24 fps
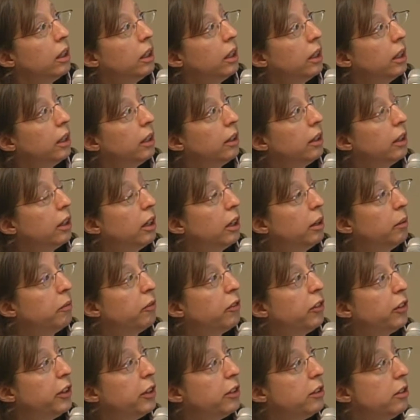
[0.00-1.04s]
And
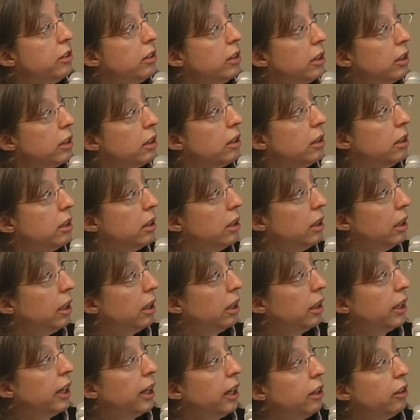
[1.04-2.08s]
for this year,
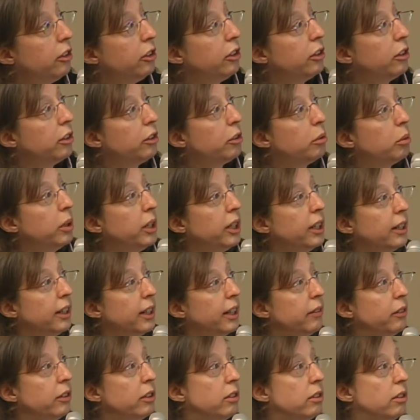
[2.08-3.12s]
calendar year
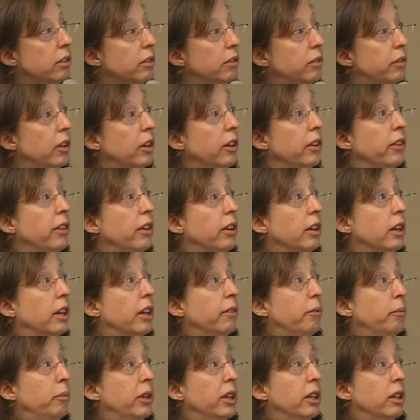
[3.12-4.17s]
2011, so far there
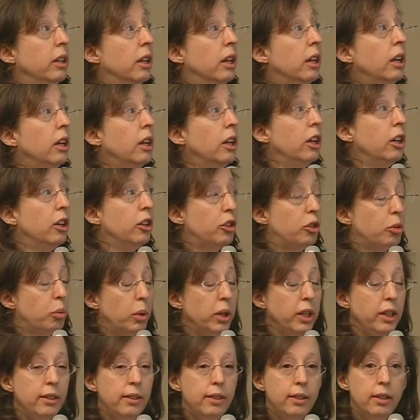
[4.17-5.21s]
have been
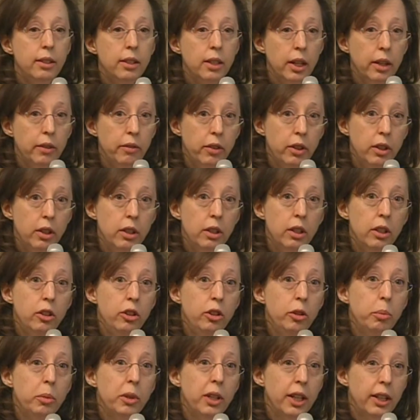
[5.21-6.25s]

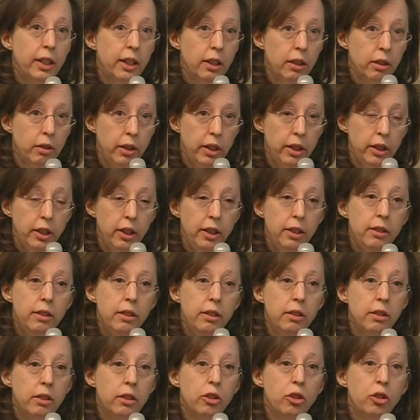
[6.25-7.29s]
27 new molecular entities.
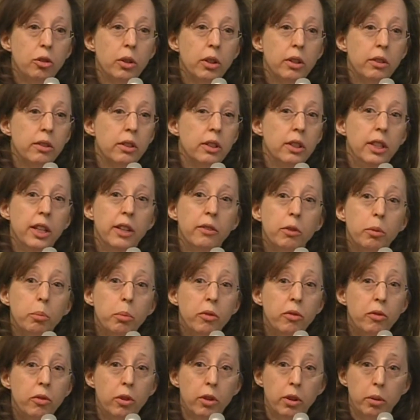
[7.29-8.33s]
These are drugs that never
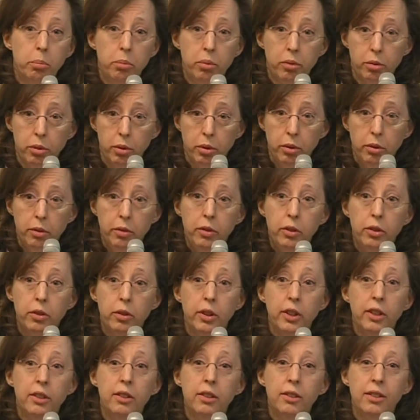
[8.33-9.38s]
before approved,
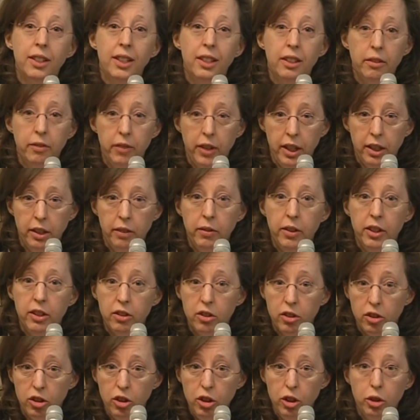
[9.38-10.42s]
so this is innovative.
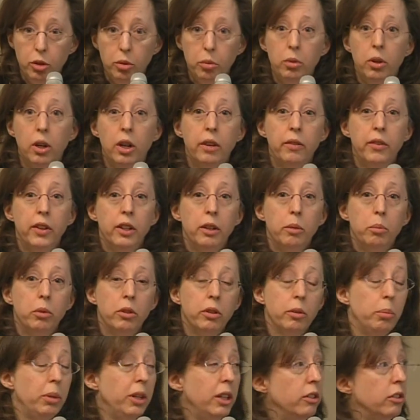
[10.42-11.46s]
This is new, not
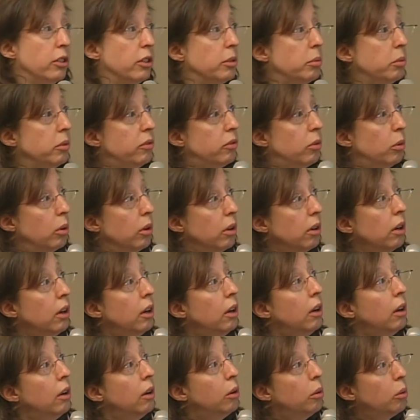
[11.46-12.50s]
available to patients before,
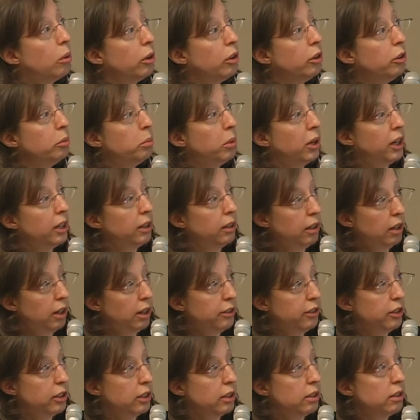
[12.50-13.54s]
or new
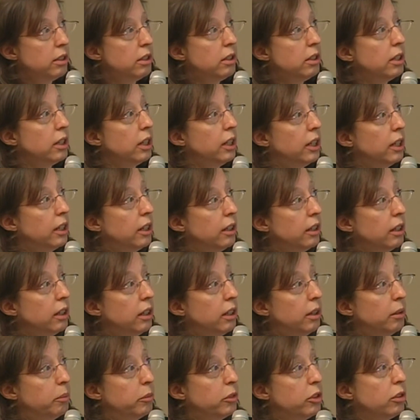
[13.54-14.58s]
biologics.
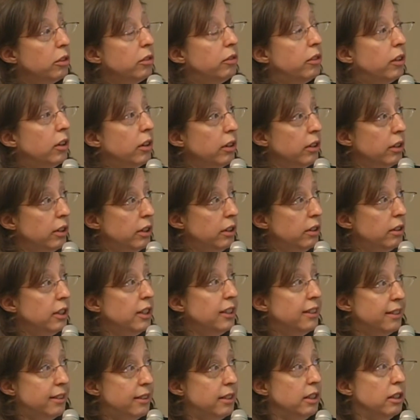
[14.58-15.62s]
And so far
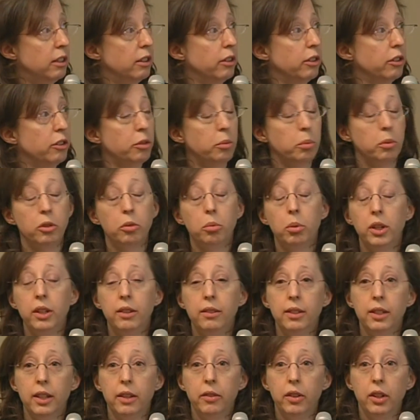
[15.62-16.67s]
in CEDAR, there's been
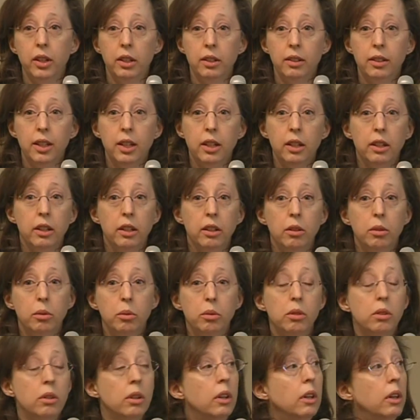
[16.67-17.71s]
27, and 10 of
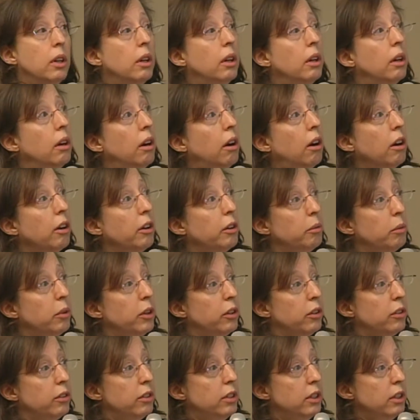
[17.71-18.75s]
those are in
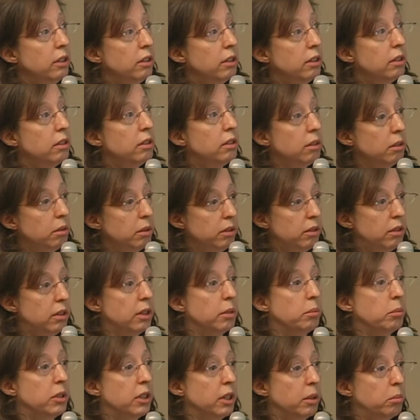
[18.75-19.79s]
rare diseases. So as
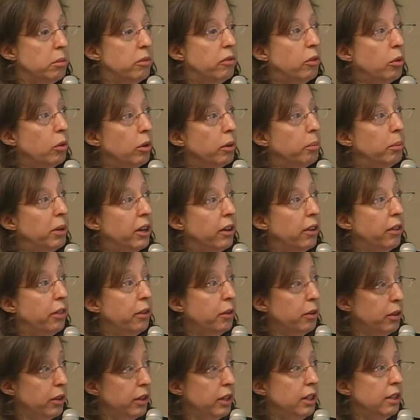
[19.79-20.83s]
Tim said before, about a
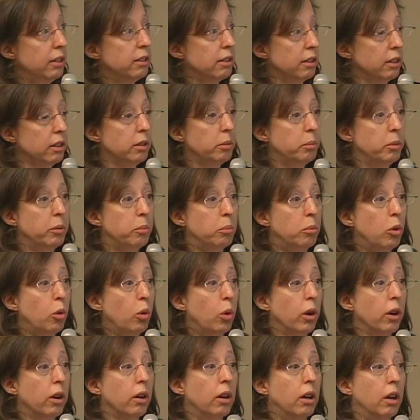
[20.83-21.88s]
third of these, a little bit
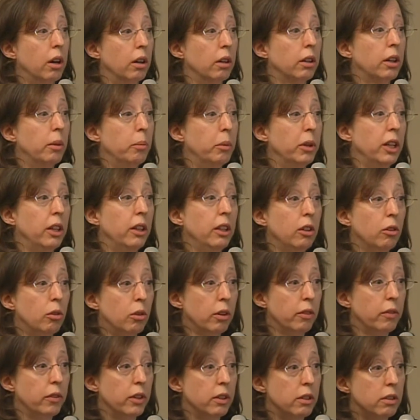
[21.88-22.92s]
more, are coming in the
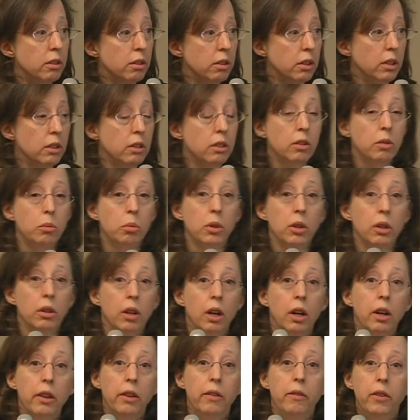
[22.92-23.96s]
orphans. So this is where a
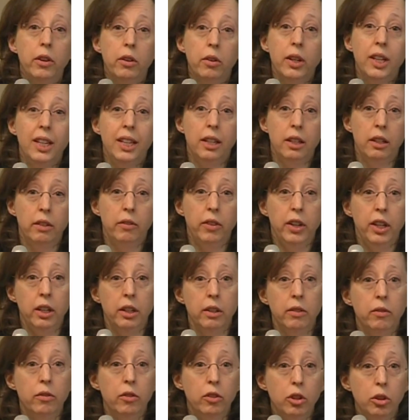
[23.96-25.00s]
lot of the very
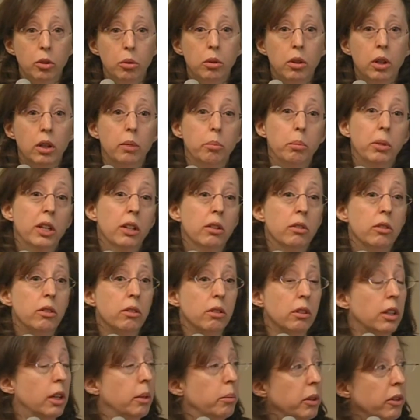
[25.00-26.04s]
innovative new
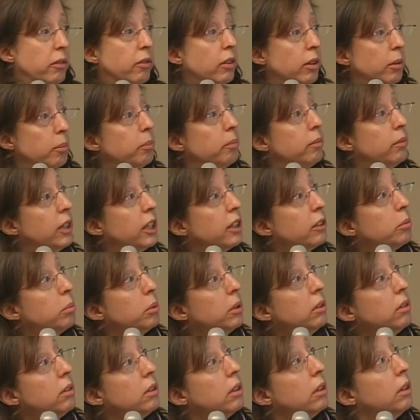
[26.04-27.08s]
compounds are coming from. Next,
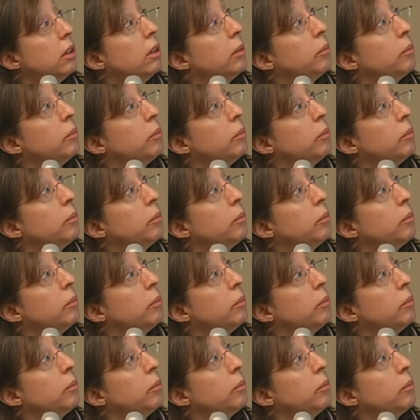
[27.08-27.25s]
please.